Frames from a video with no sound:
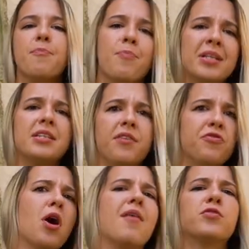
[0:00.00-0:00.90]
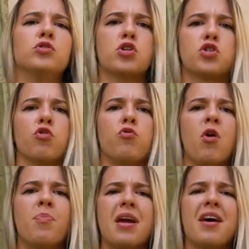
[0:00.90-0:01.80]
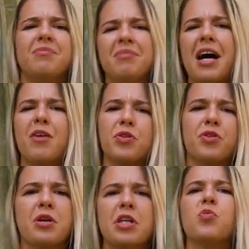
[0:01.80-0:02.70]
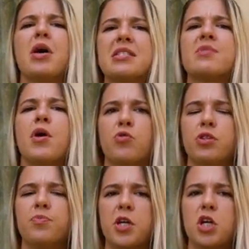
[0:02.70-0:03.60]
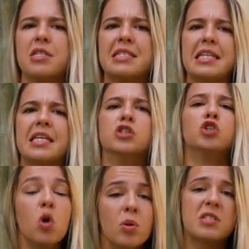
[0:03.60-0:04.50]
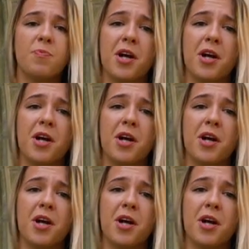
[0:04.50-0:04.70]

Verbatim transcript: But if you have claustrophobia, I would think twice about it, because the lowest